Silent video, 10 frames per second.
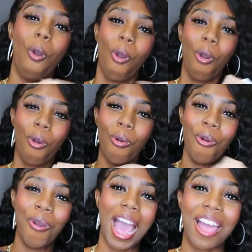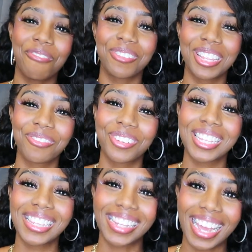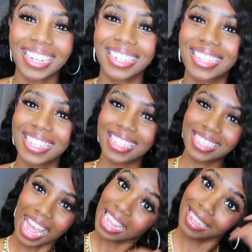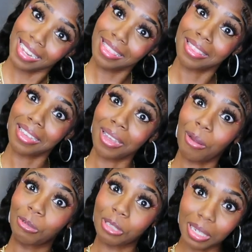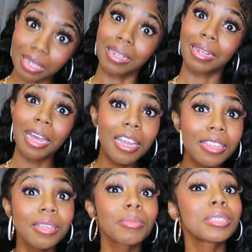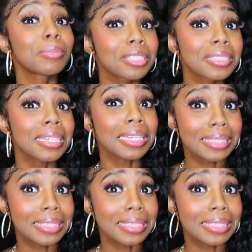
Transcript: Oh, I really, really liked these. I didn't think I was gonna like them as much as I